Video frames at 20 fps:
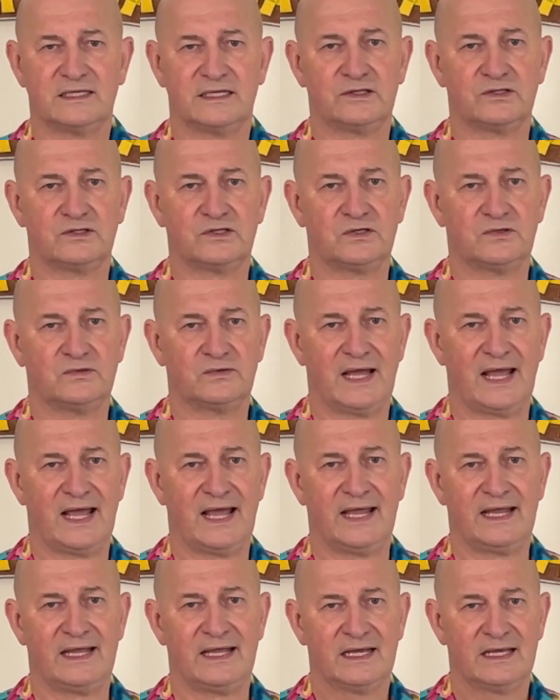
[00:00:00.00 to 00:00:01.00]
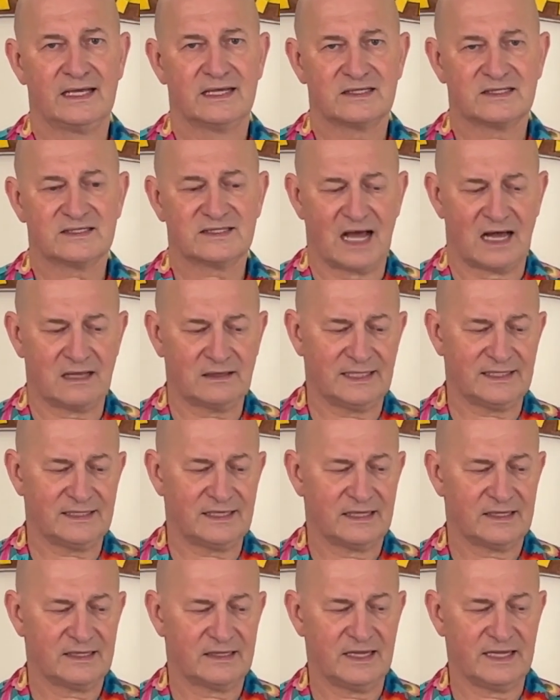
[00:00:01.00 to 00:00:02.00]
into a solid
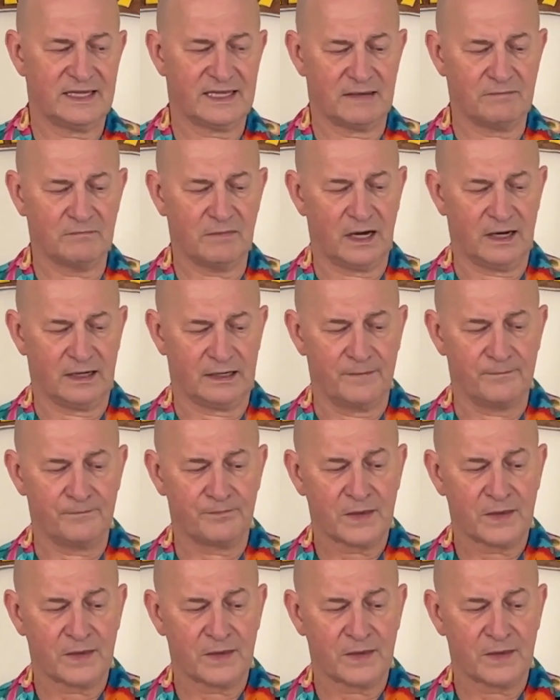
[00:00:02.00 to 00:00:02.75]
tiki mug.